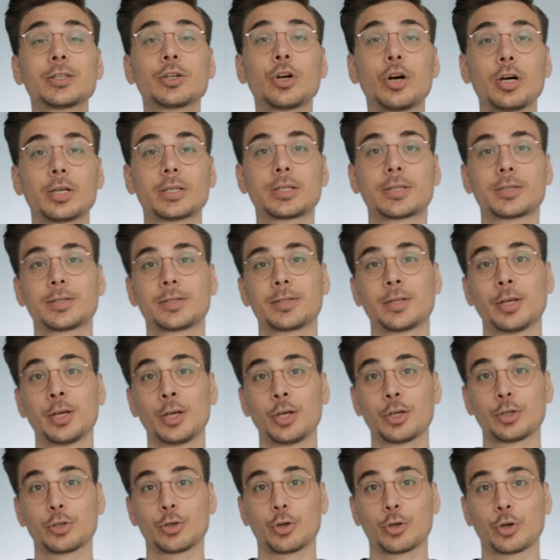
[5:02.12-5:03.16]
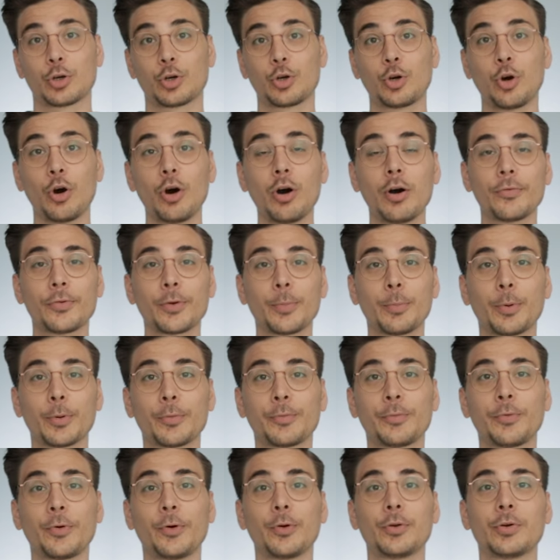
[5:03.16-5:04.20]
costs. So the core of your
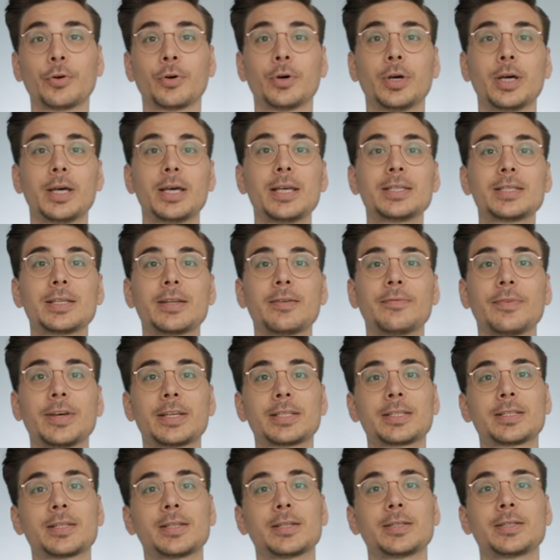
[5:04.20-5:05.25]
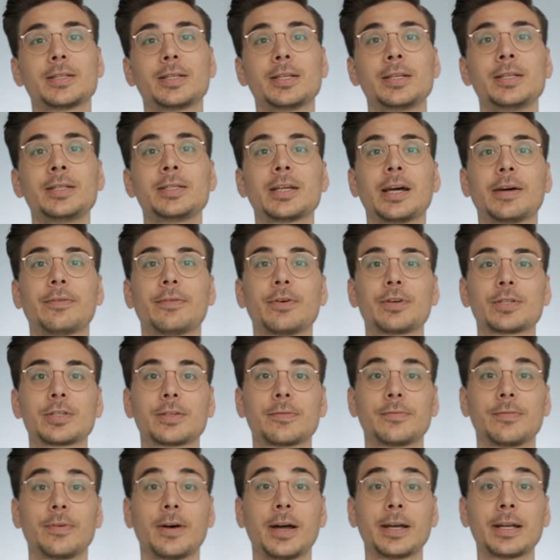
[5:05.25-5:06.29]
portfolio is invested in
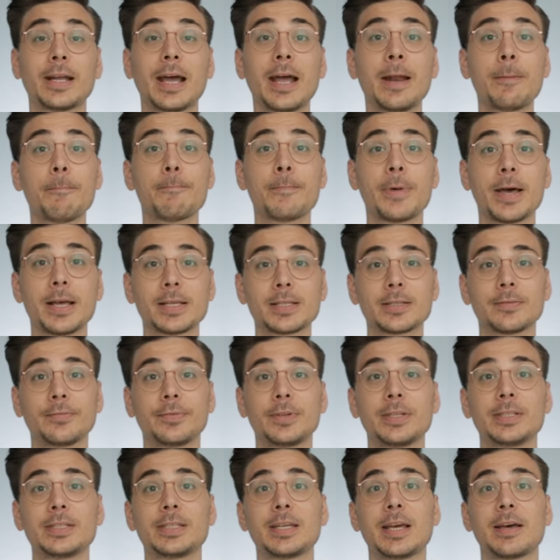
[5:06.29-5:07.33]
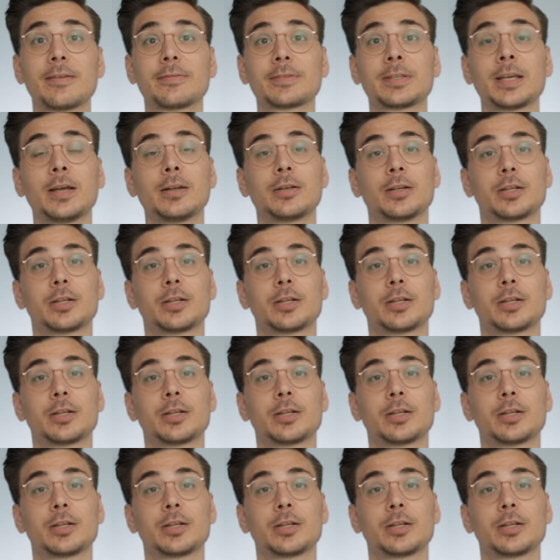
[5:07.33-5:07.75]
diversified and passive E T Fs